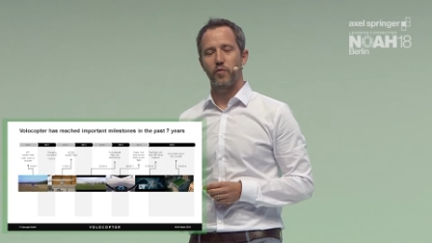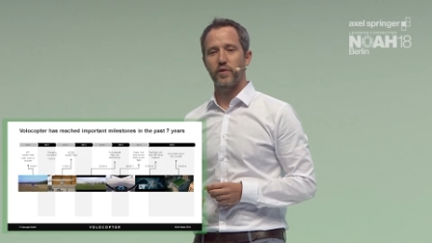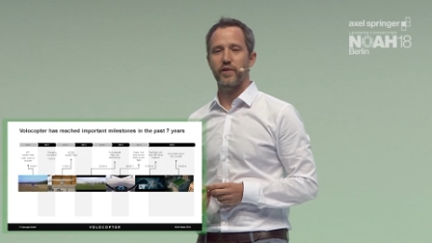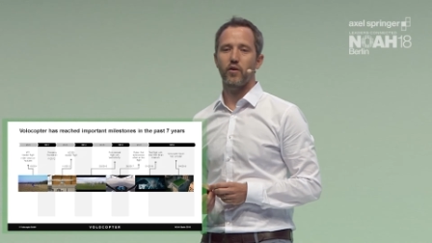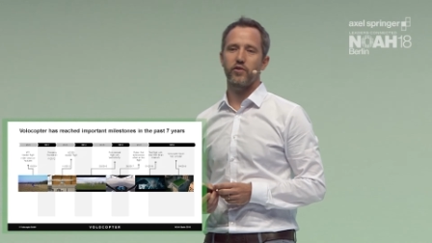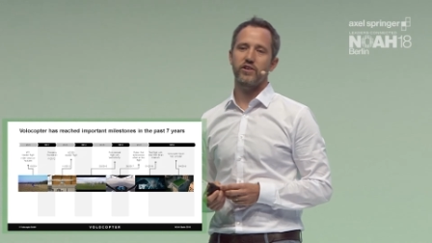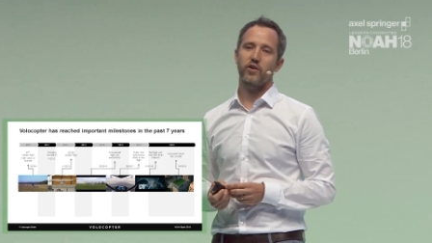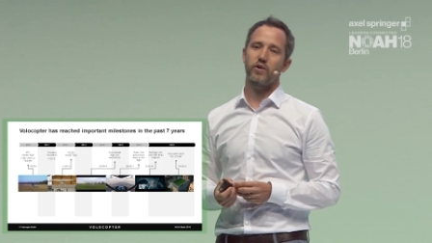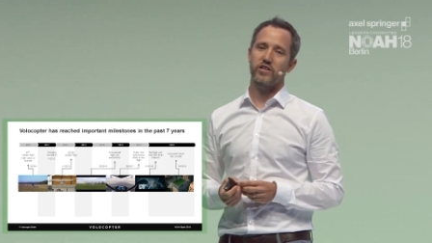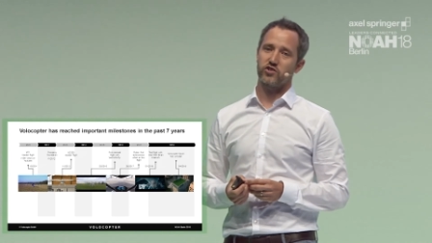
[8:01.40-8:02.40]
with our
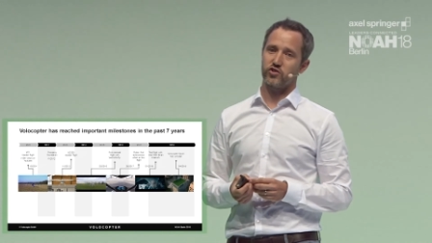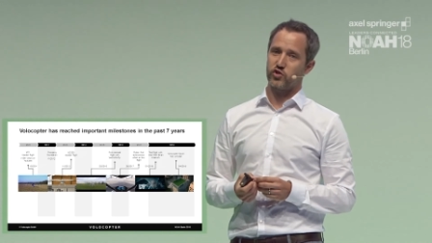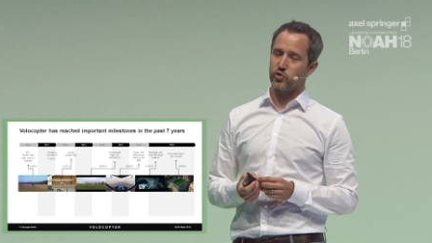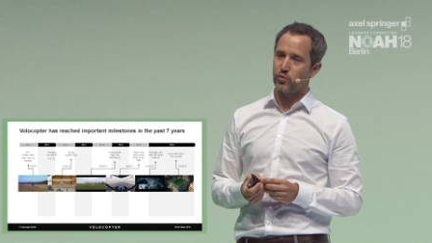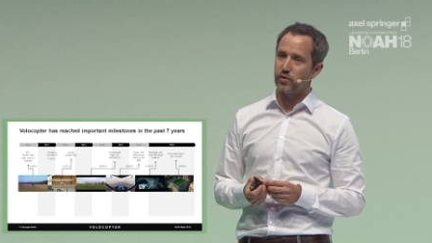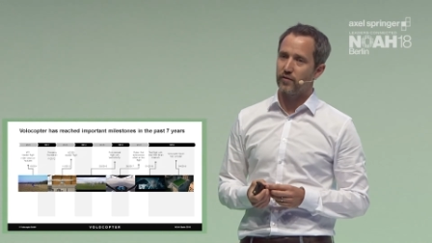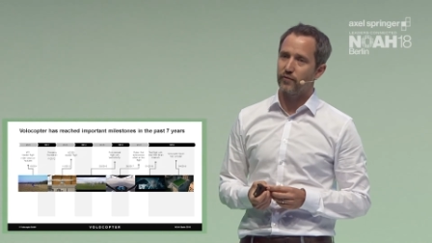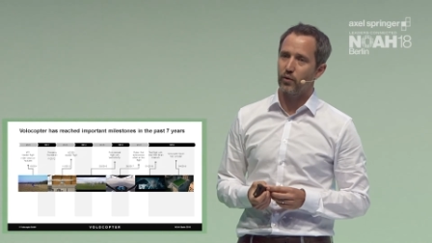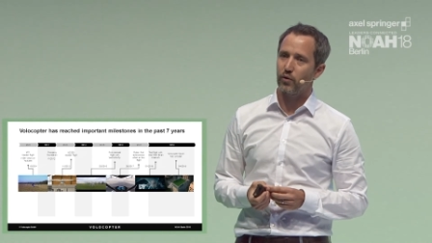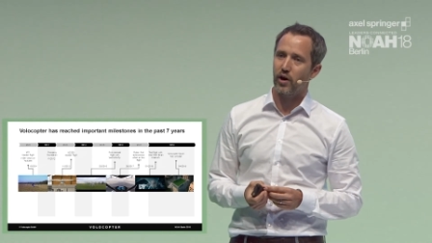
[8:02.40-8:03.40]
Generation two
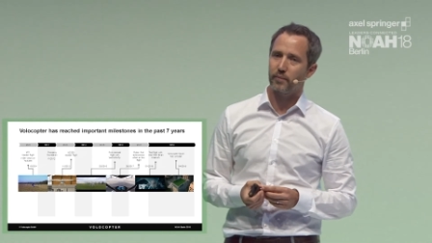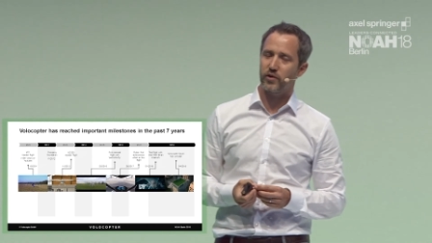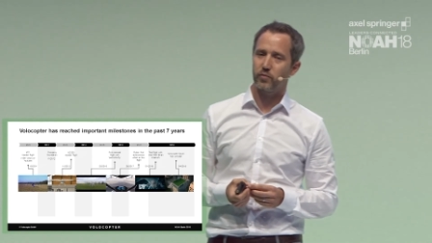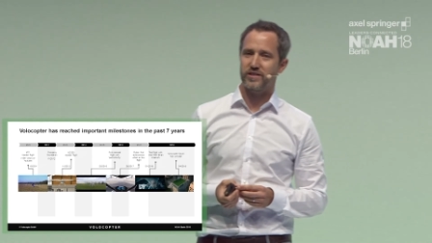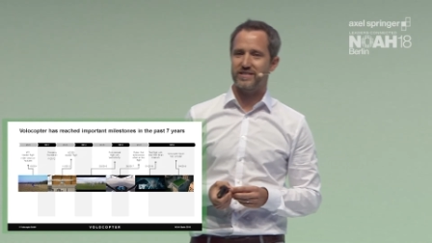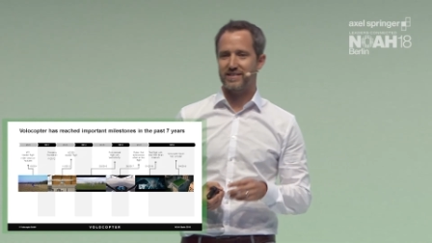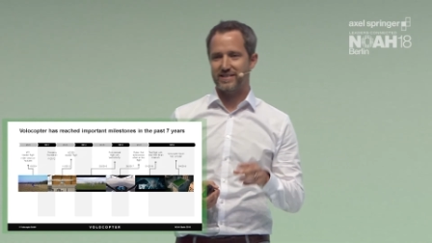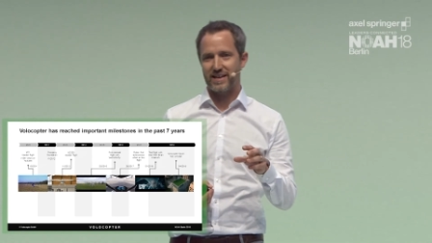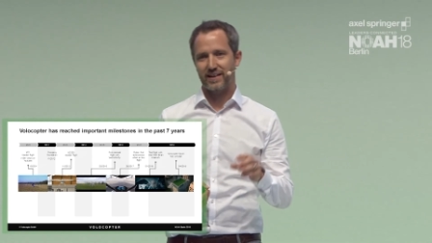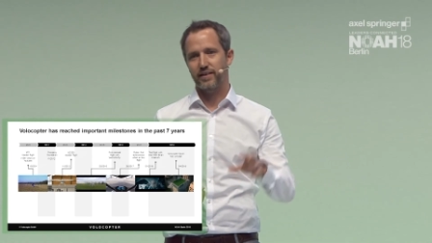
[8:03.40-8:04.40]
Volocopter, which is
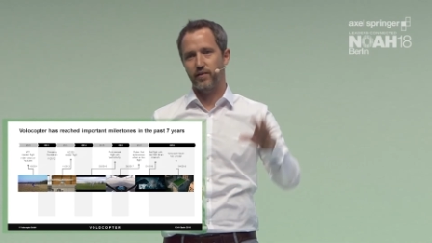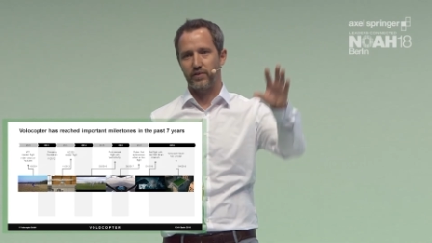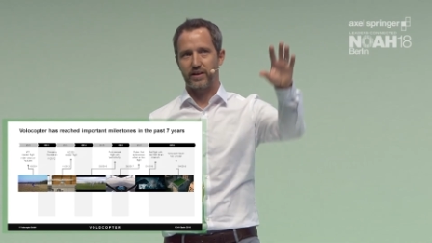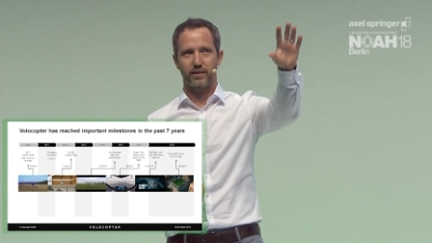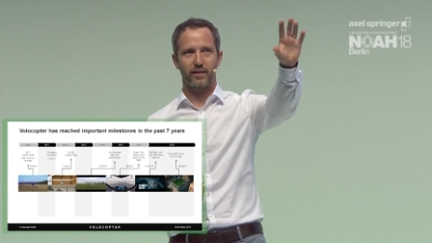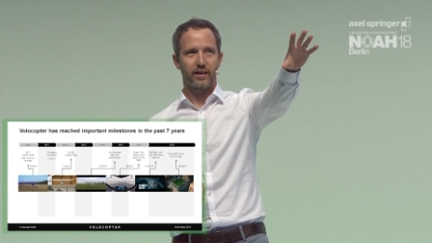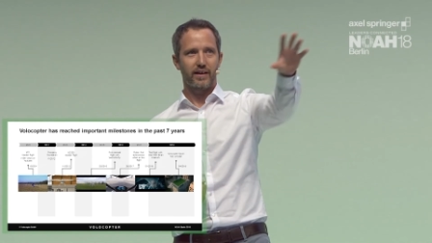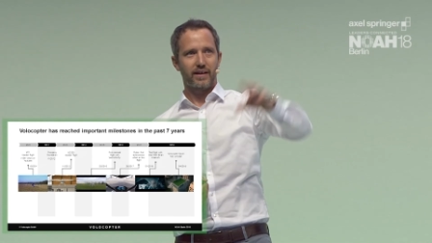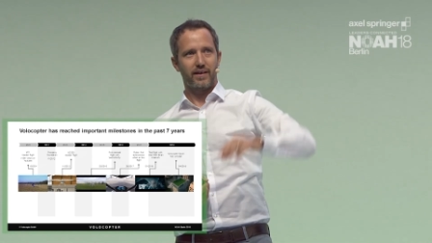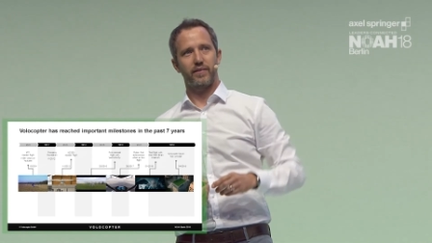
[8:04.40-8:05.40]
exactly the vehicle
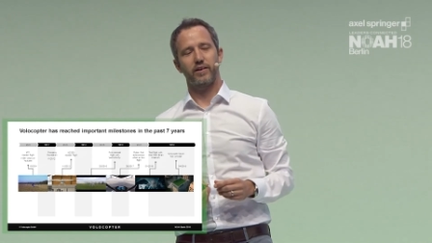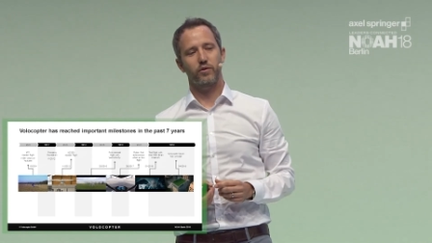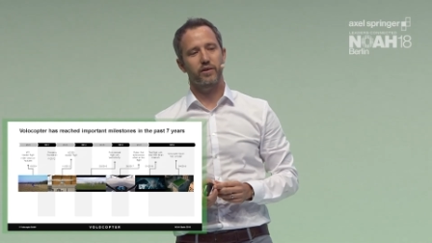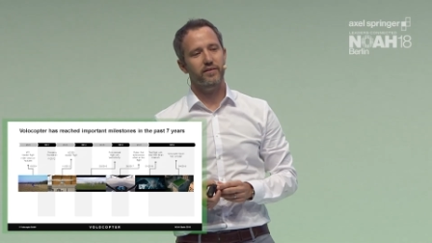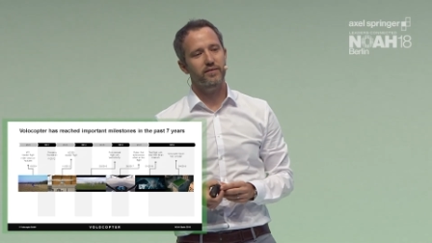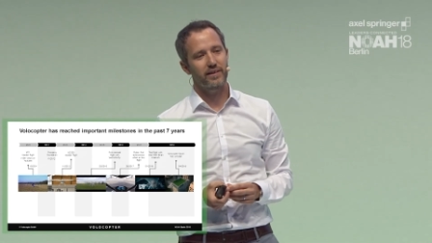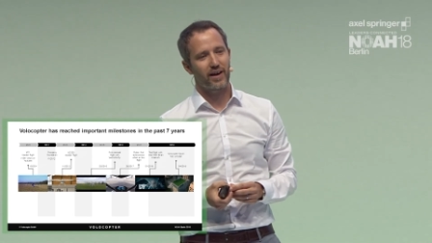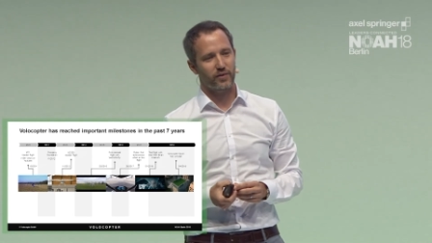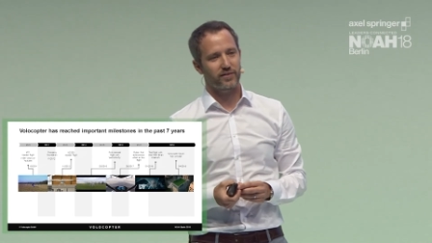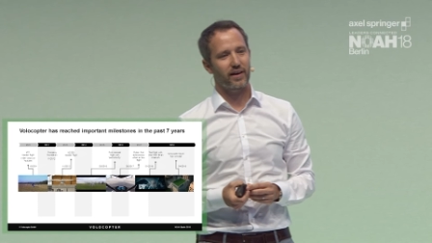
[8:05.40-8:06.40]
that you can see
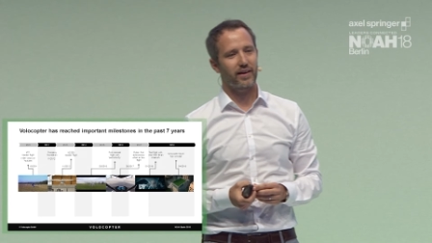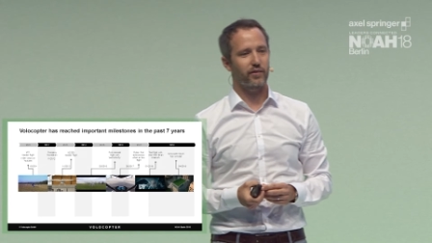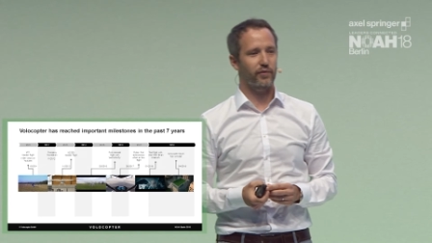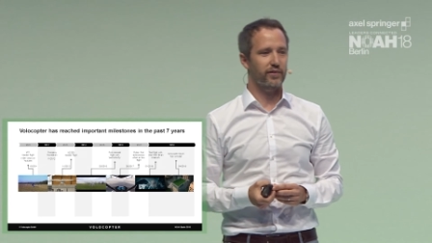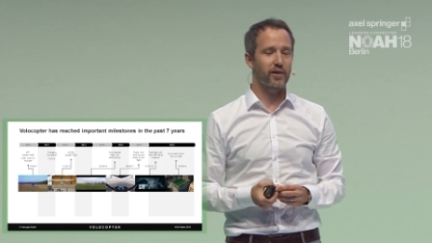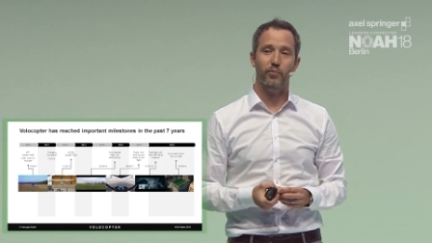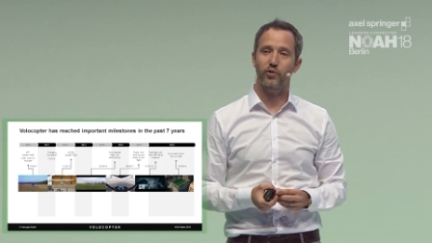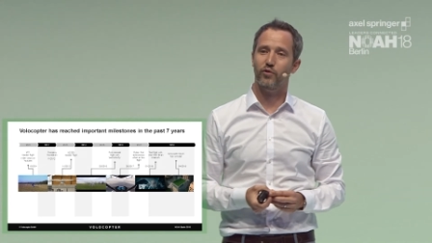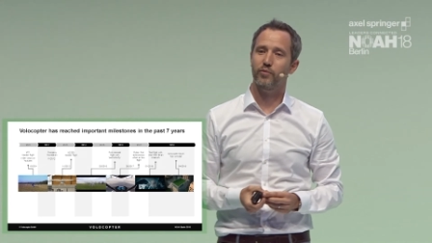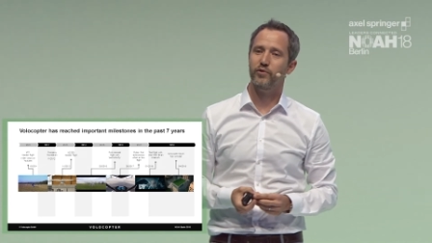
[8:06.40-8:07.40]
outside of the Tempodrom.